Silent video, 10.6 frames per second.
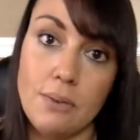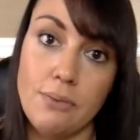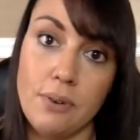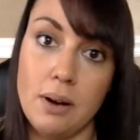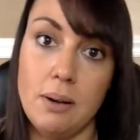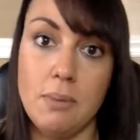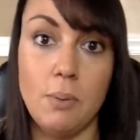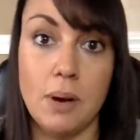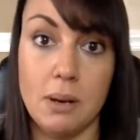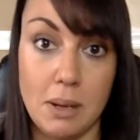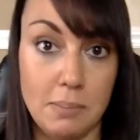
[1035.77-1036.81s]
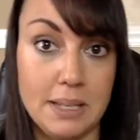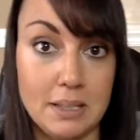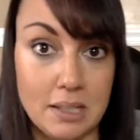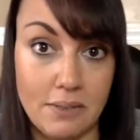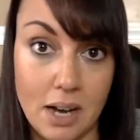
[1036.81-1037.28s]
from one of my
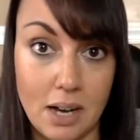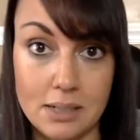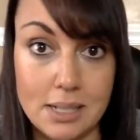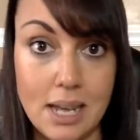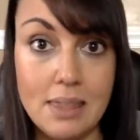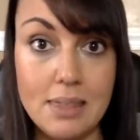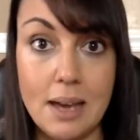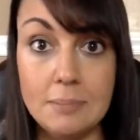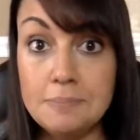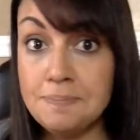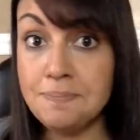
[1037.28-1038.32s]
pieces of content, then